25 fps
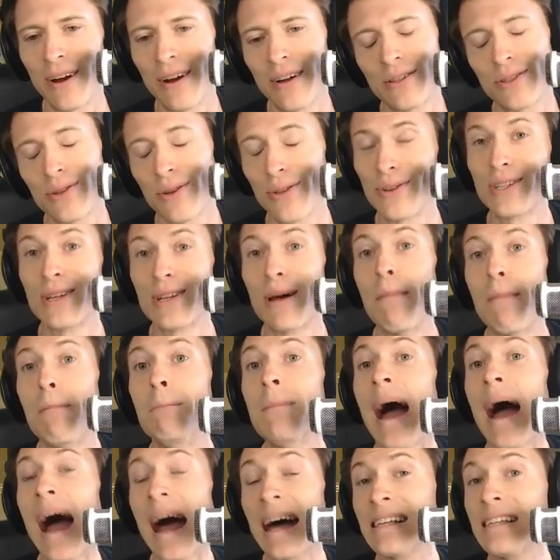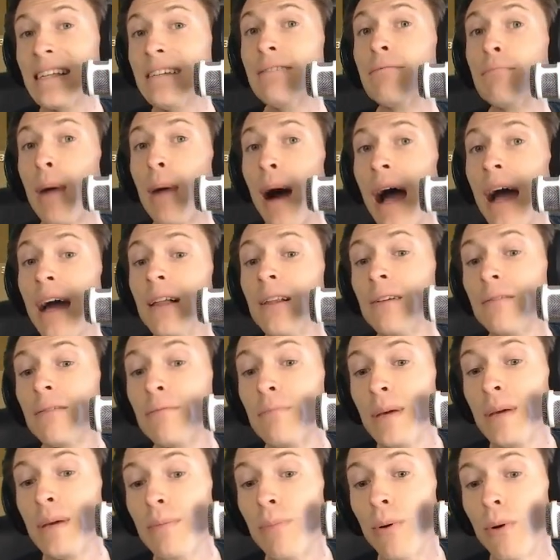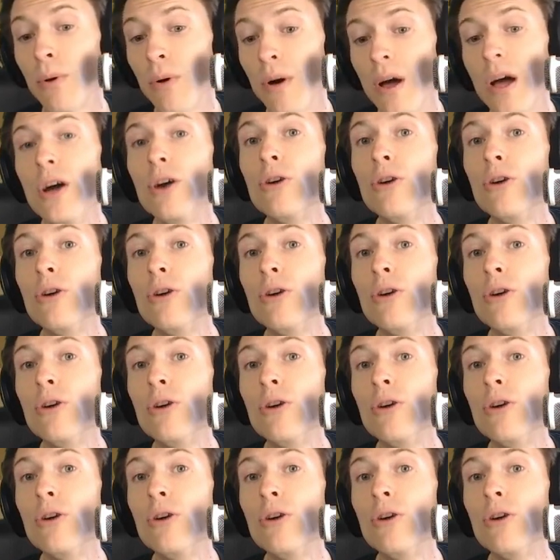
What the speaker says: And so there's a massive pile of people